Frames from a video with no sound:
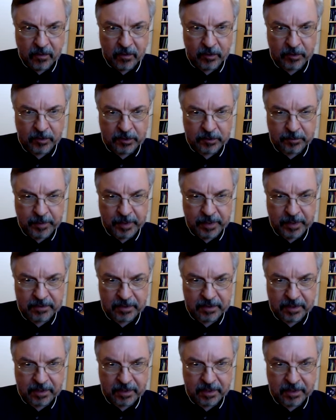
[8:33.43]
which is
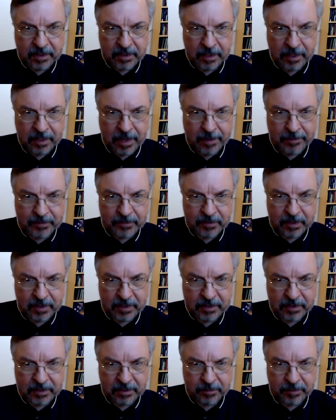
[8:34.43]
basically an
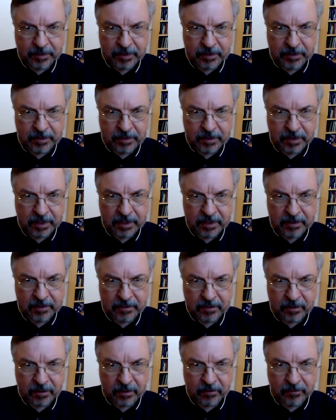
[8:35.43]
encapsulating
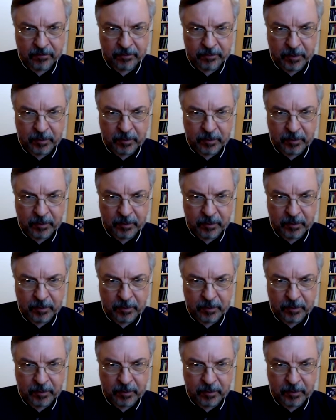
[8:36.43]
peritonitis of